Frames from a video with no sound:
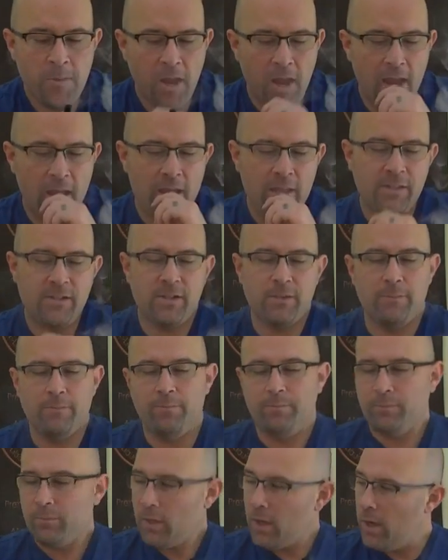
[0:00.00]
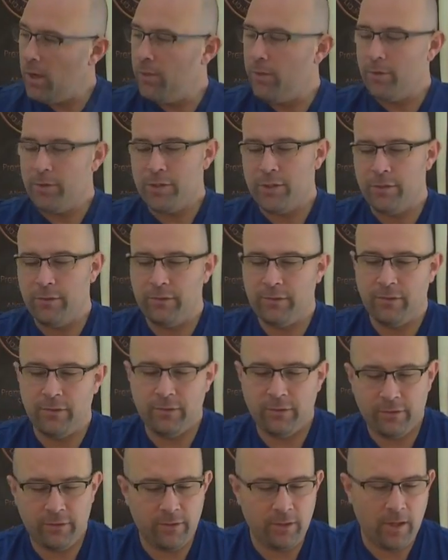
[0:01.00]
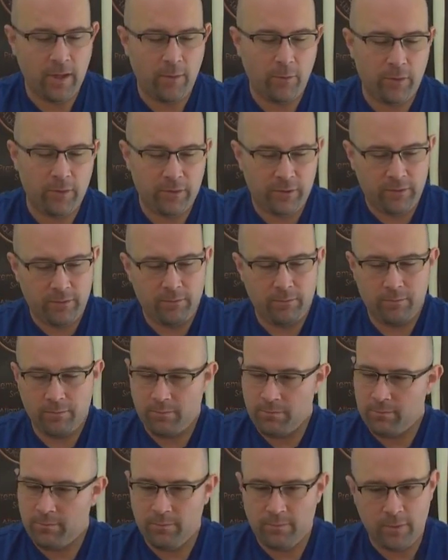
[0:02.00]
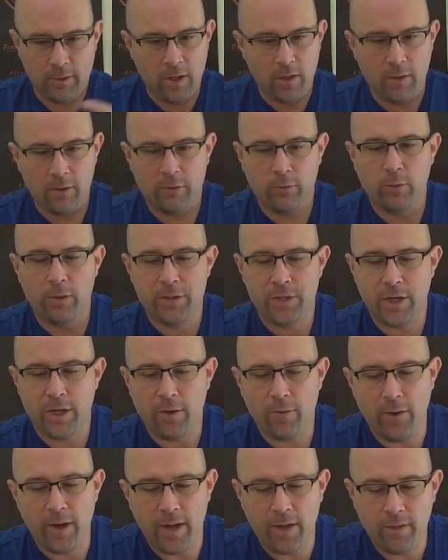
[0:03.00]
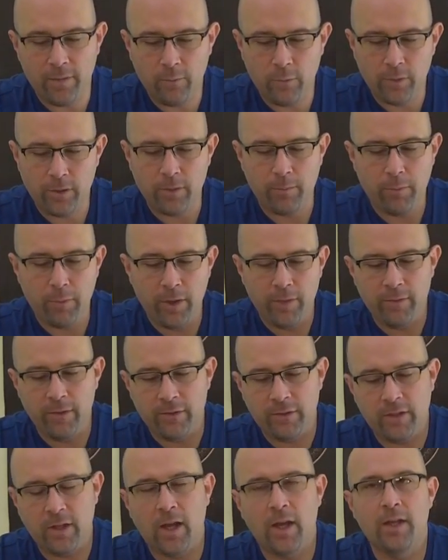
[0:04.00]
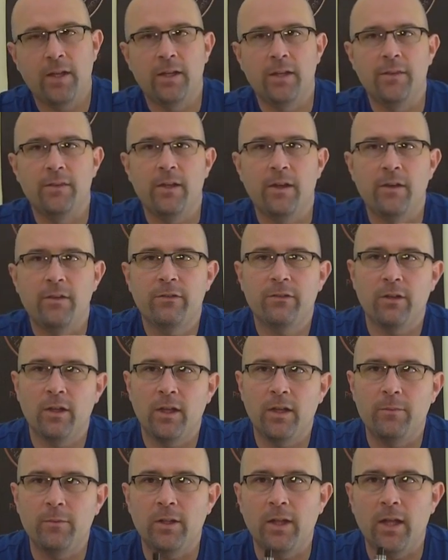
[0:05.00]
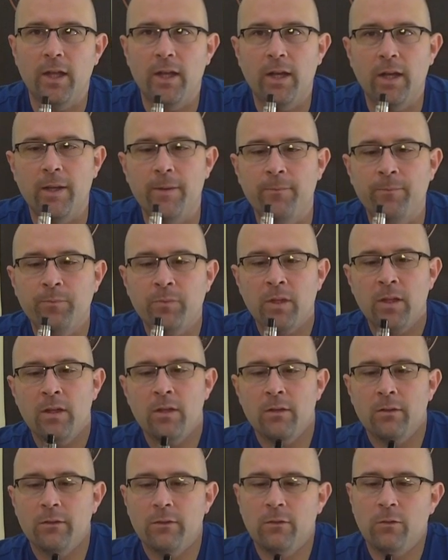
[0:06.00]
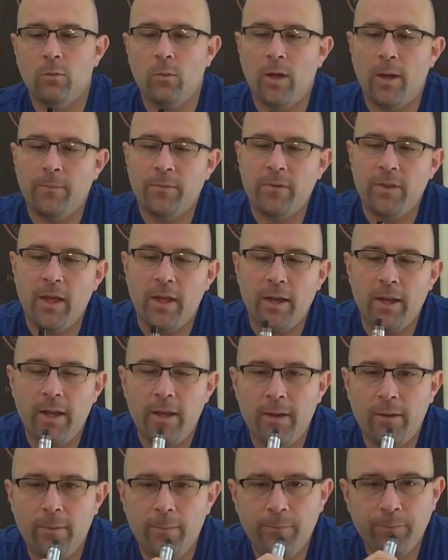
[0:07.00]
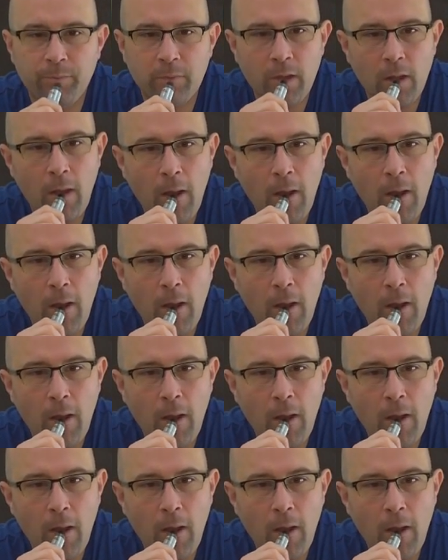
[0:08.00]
I had some other juices I was switching around with the previous cotton in there, so I am glad I swapped that out.